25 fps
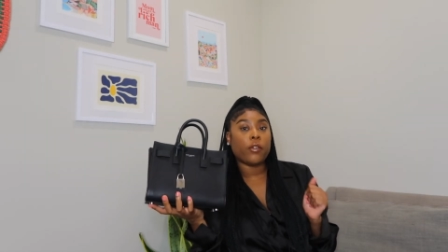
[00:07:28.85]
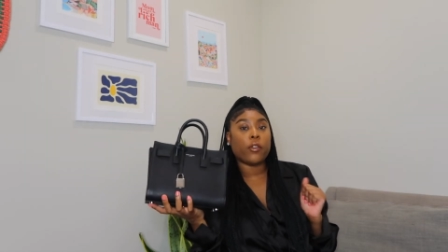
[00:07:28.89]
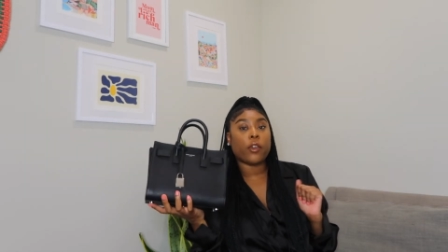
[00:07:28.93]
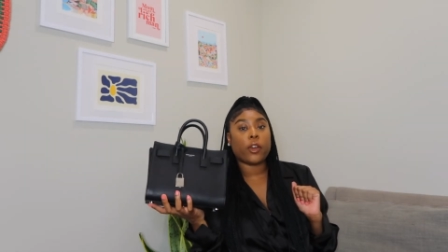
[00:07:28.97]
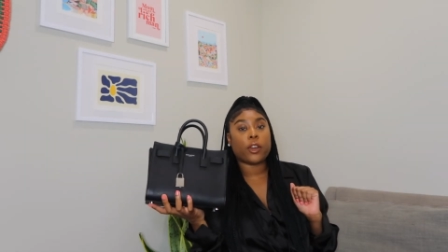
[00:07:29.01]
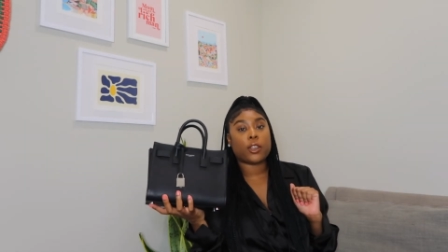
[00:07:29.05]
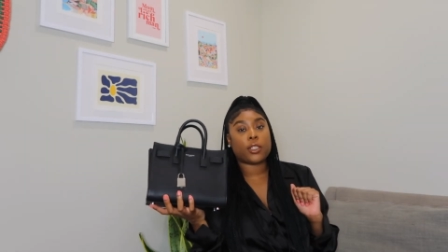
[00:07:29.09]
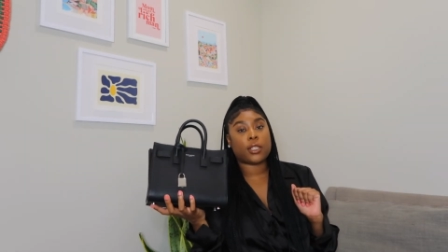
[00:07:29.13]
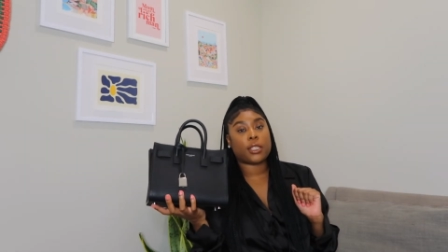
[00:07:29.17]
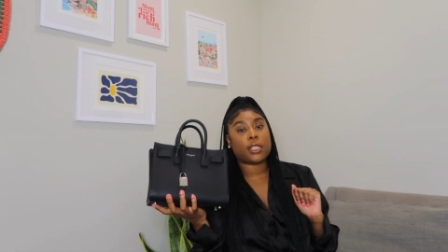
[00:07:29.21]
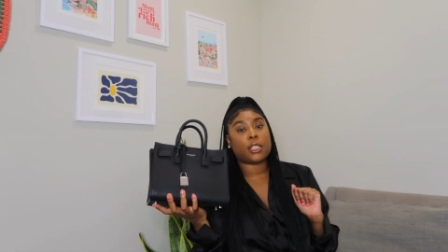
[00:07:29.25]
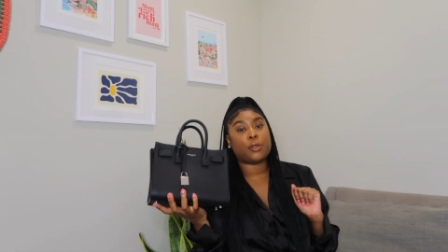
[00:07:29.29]

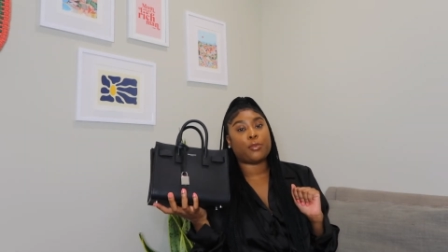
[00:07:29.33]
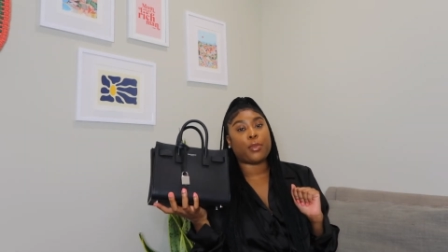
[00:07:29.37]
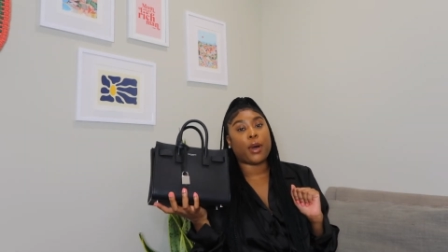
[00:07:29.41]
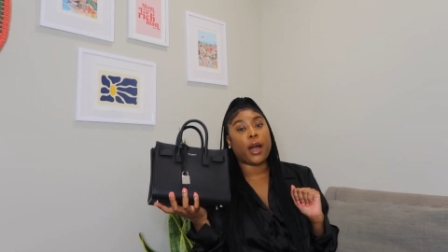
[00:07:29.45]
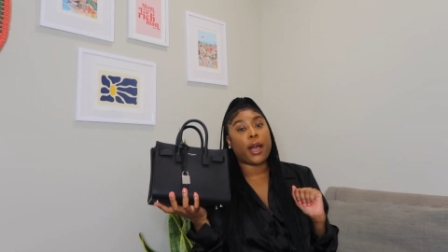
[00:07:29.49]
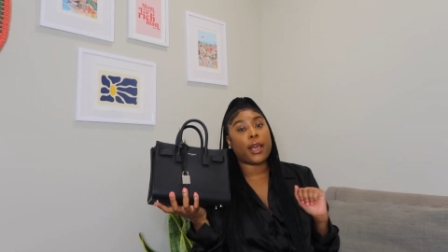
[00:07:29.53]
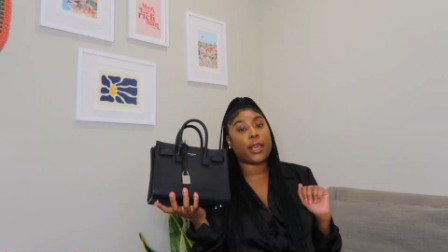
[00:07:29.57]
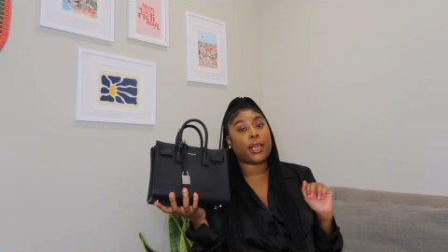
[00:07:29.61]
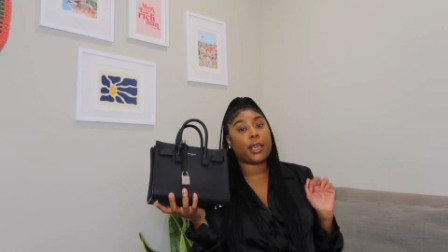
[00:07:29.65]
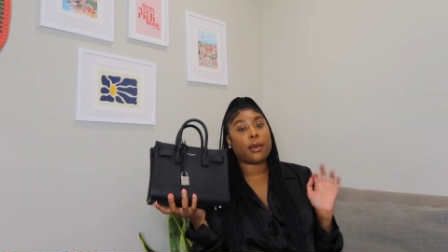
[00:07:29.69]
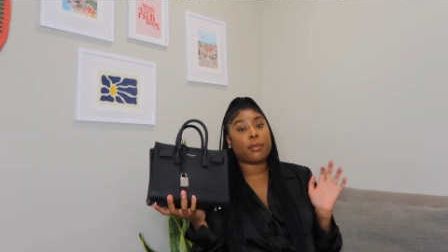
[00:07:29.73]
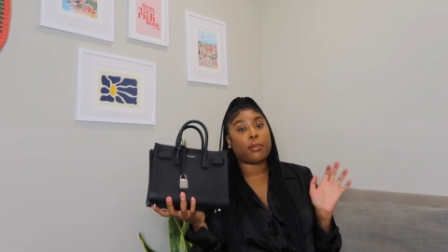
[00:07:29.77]
versus
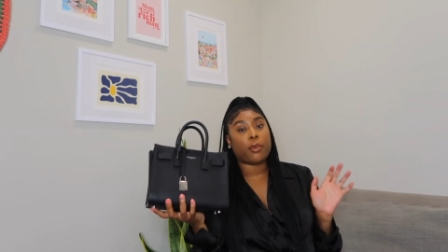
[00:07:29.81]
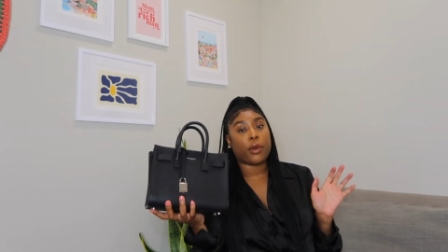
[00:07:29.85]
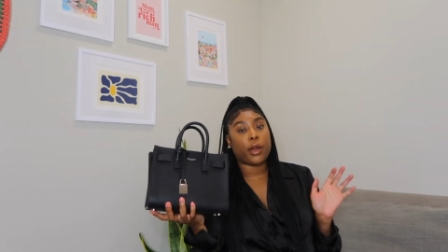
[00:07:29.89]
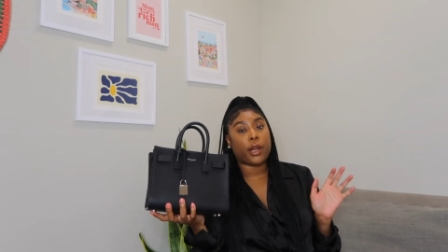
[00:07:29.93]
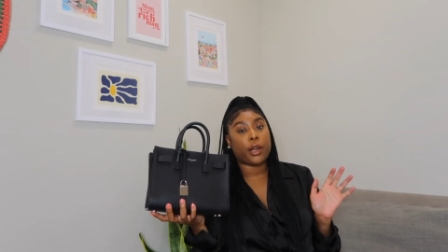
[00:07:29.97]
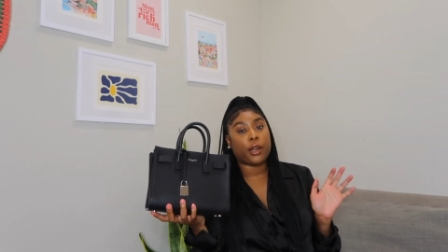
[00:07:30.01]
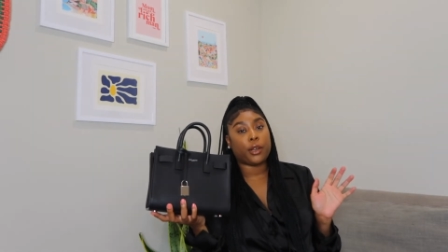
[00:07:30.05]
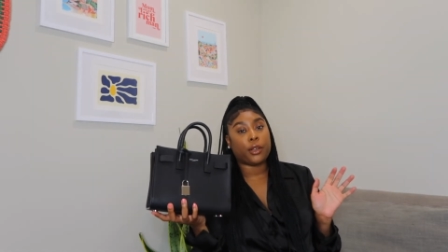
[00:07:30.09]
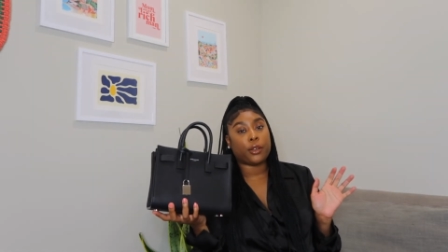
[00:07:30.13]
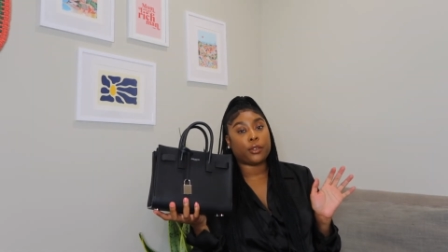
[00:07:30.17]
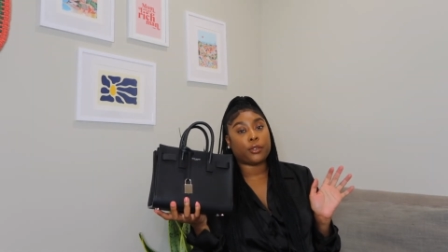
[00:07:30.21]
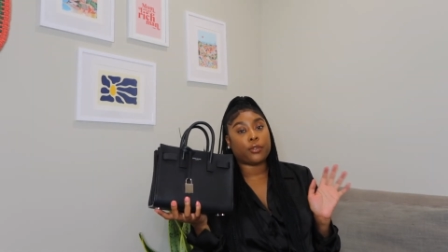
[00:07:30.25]
buying it
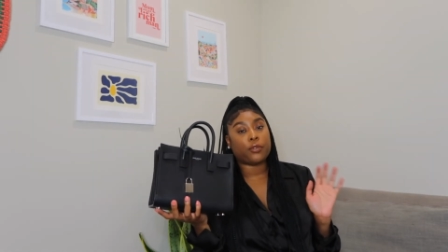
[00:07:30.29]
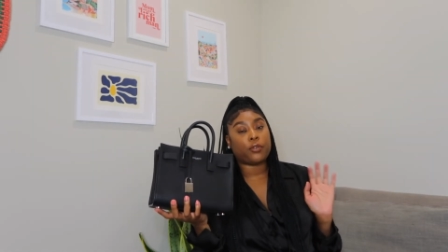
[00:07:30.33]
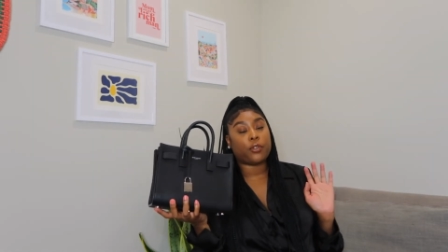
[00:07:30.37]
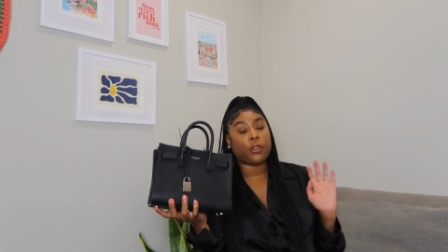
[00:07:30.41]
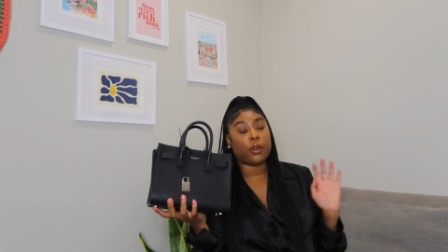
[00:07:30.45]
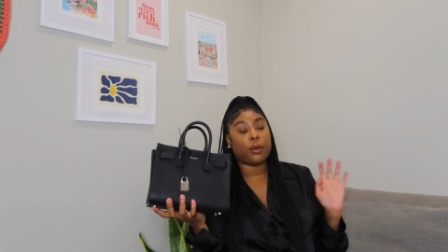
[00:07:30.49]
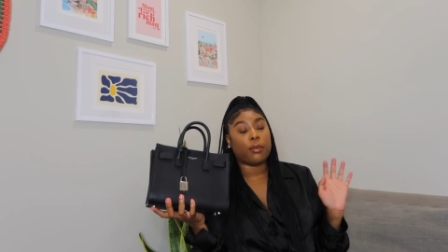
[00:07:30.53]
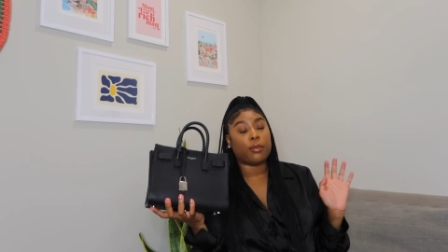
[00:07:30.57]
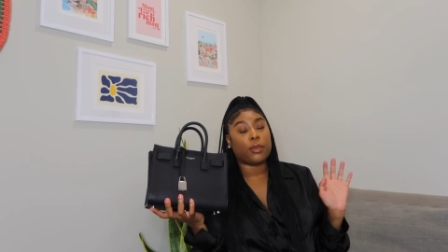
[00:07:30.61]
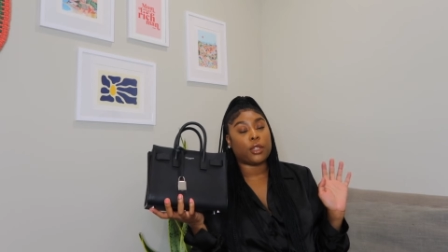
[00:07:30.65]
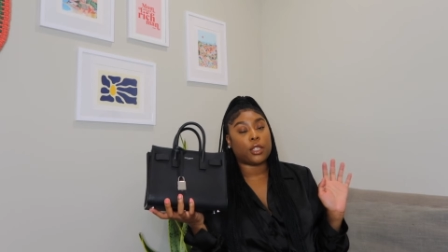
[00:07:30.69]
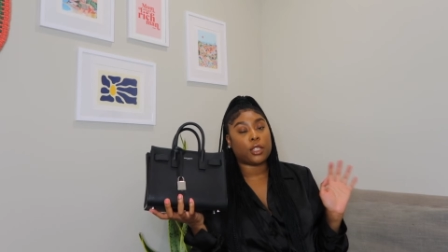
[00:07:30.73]
brand new
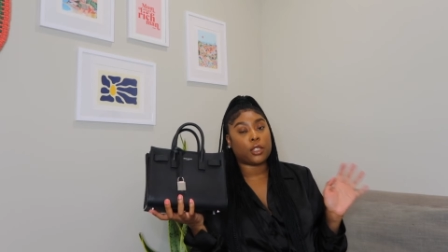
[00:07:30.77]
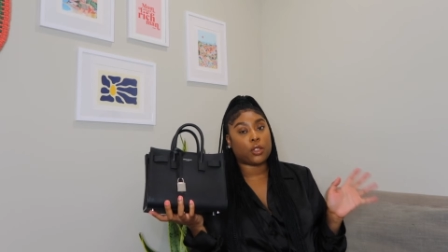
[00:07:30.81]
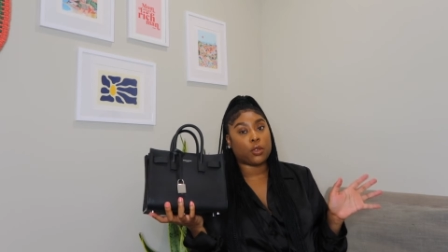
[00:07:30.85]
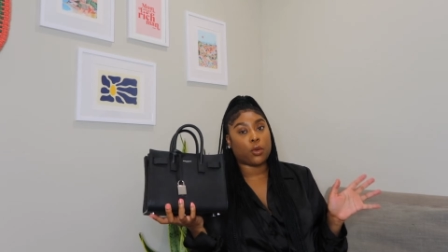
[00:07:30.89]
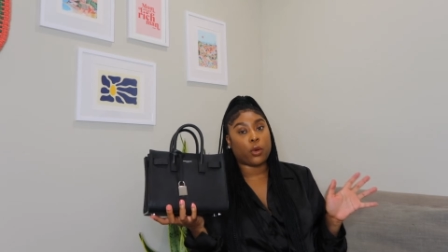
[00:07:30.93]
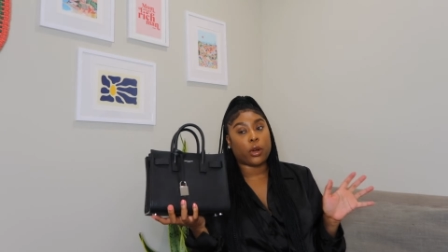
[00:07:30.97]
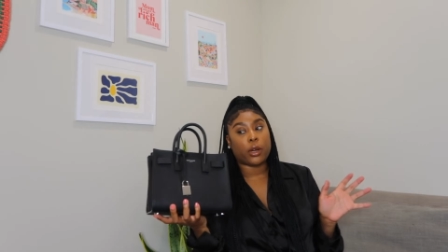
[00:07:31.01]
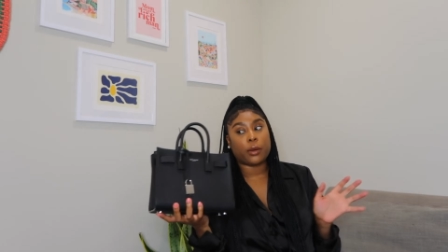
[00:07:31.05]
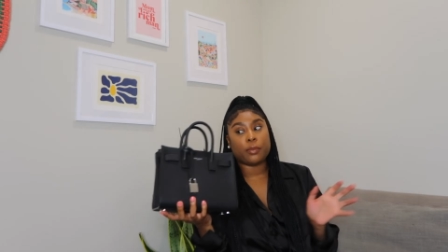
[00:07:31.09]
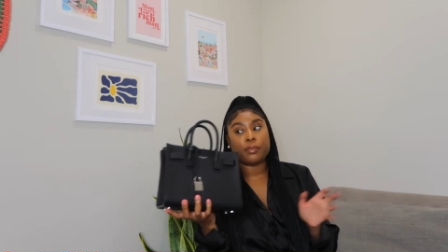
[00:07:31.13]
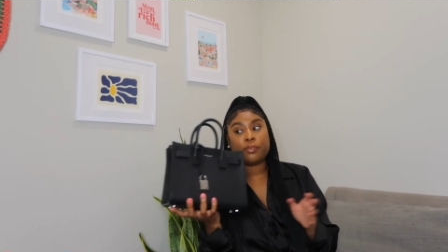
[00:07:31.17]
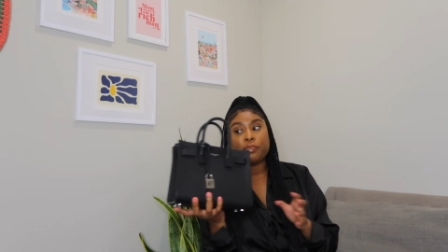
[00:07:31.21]
from the
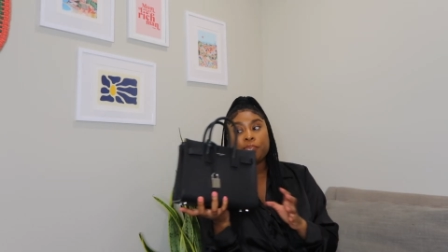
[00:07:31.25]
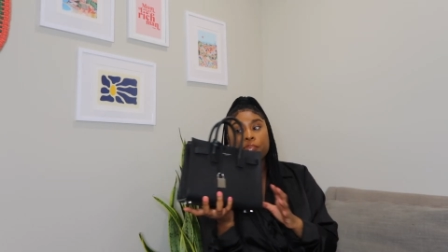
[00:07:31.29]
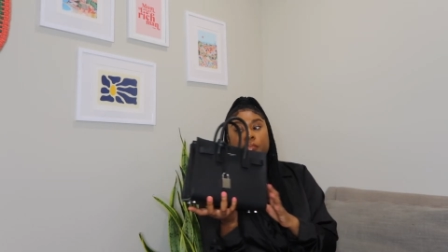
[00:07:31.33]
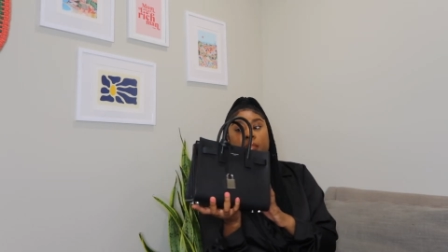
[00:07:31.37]
store.